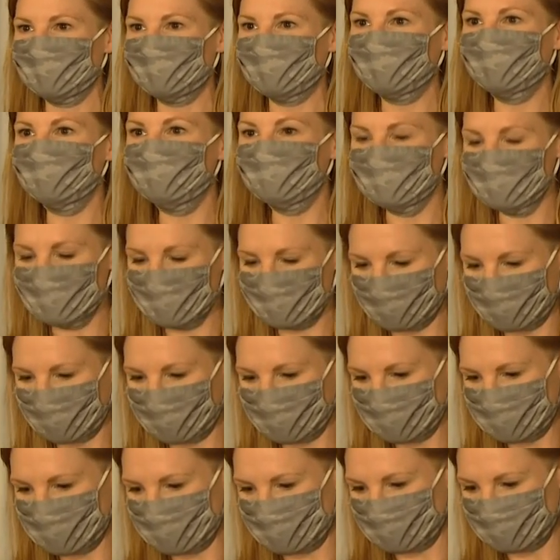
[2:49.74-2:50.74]
and
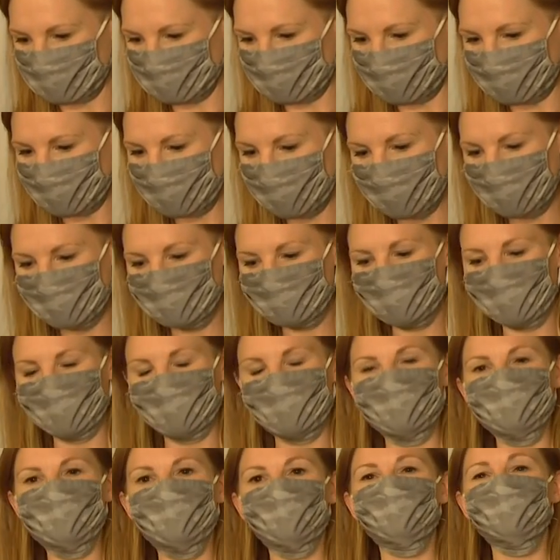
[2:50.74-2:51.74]
responsive, a
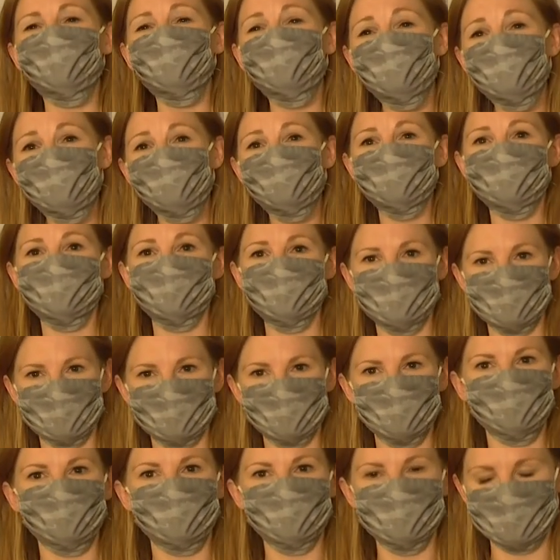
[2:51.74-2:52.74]
campaign that you could
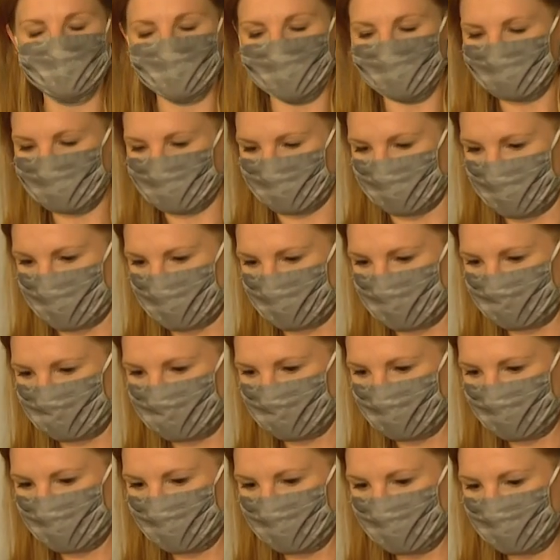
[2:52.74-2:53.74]
see yourself in.
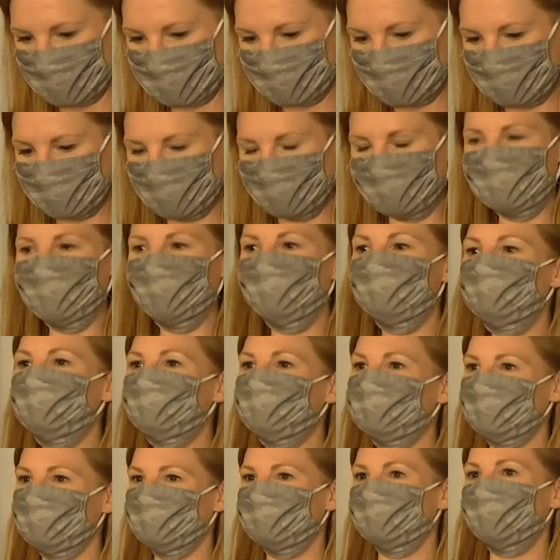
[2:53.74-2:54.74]
And I
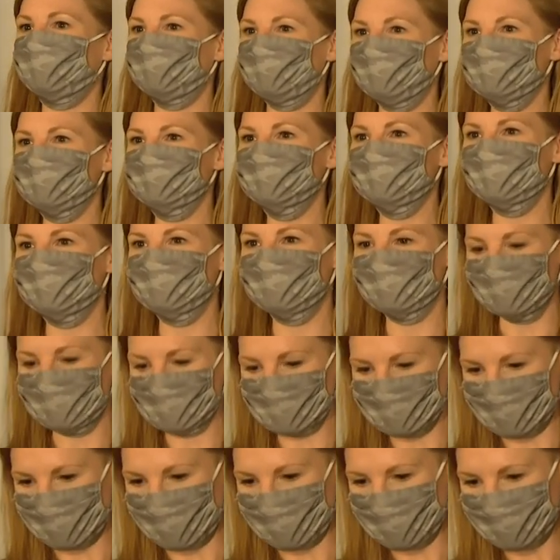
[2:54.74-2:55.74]
believe that we did
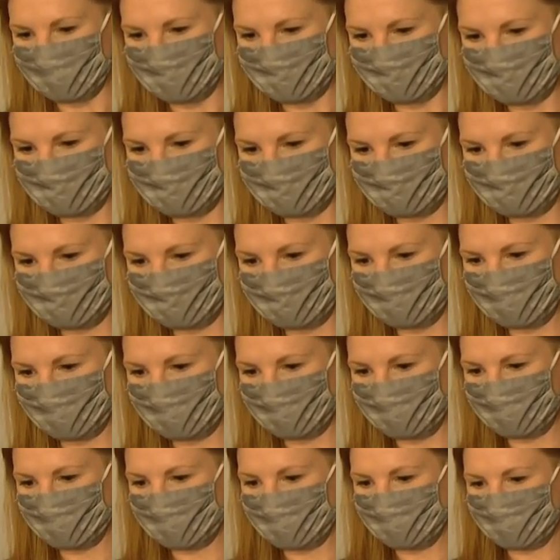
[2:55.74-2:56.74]
just that.
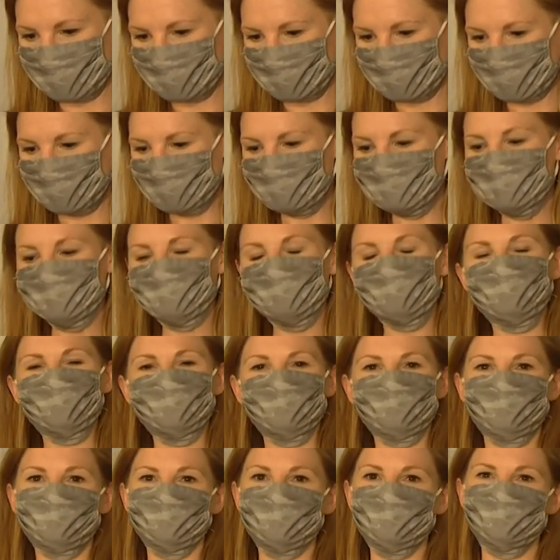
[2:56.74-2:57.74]
It was a
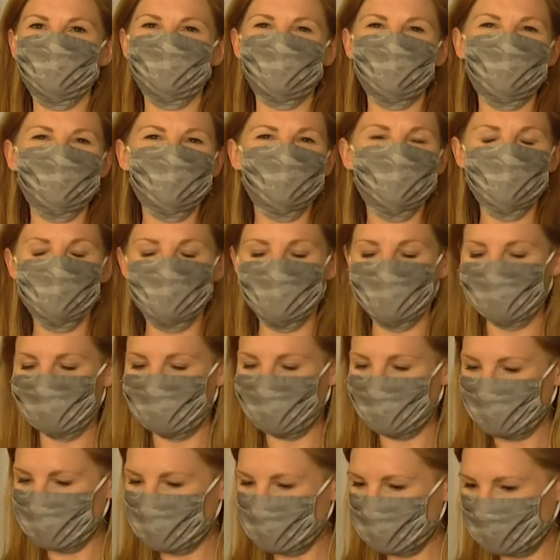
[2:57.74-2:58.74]
privilege meeting so
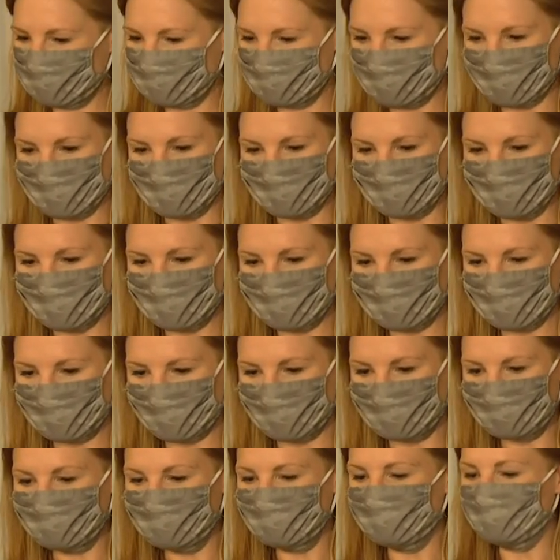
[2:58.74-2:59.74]
many of you
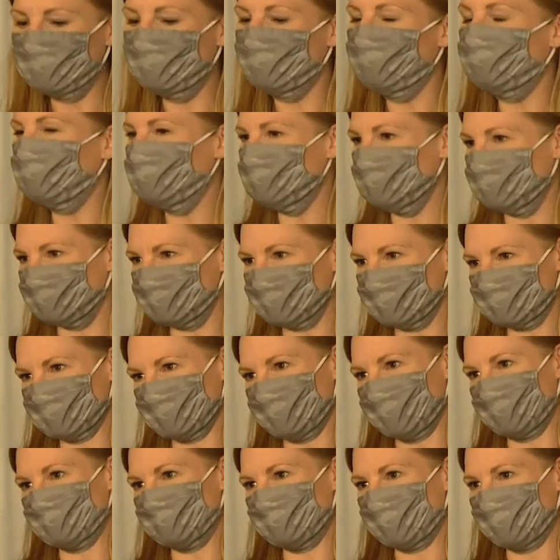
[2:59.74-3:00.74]
over the course of this
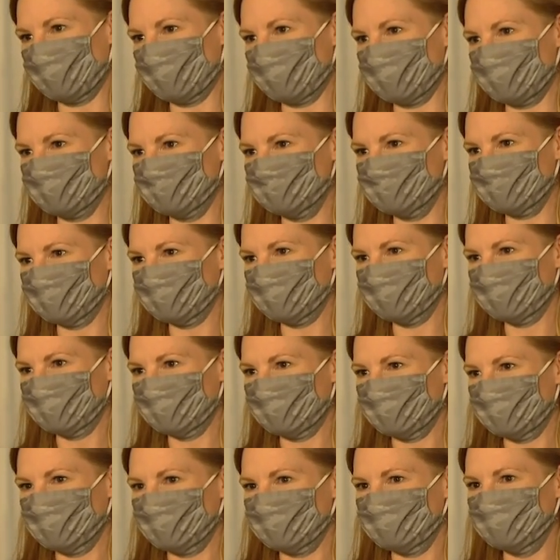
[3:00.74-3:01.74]
campaign.
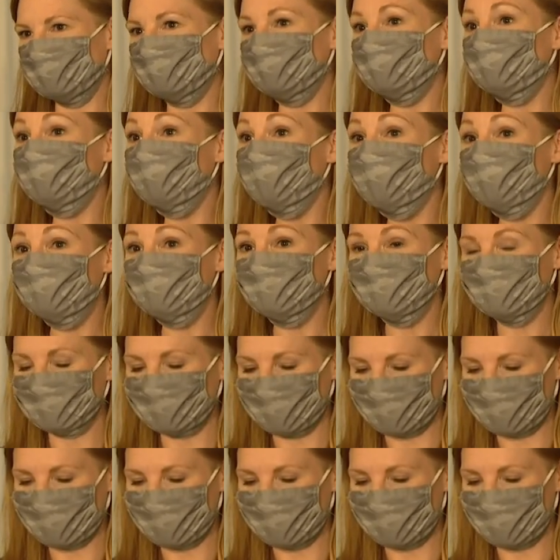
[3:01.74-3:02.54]
From the barber in